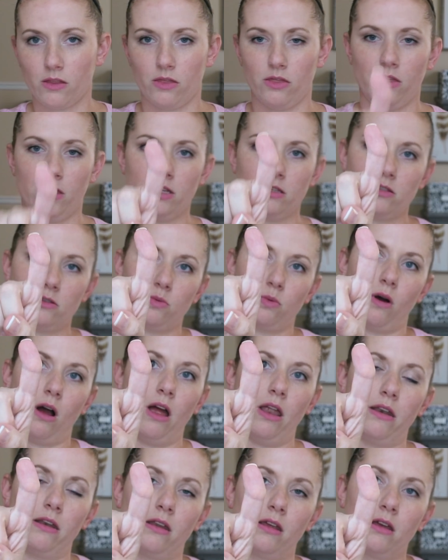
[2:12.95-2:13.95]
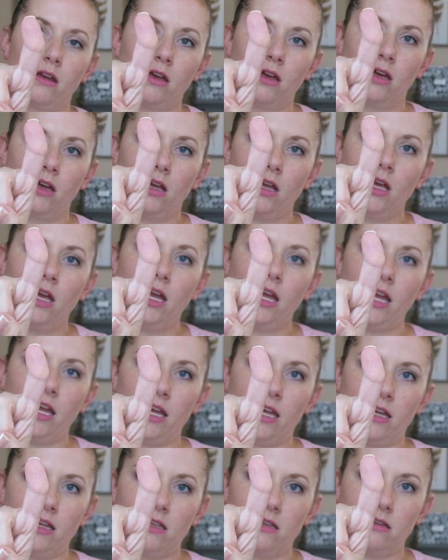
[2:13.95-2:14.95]
This one
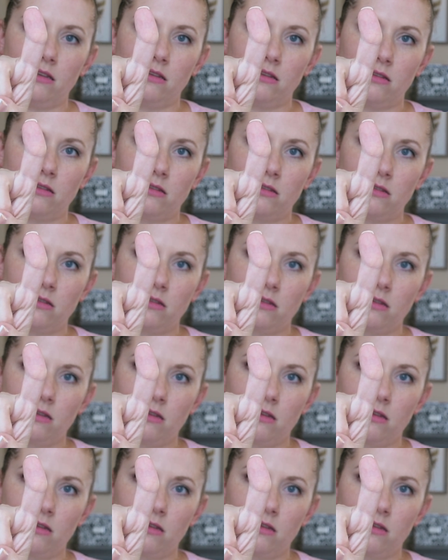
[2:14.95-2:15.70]
is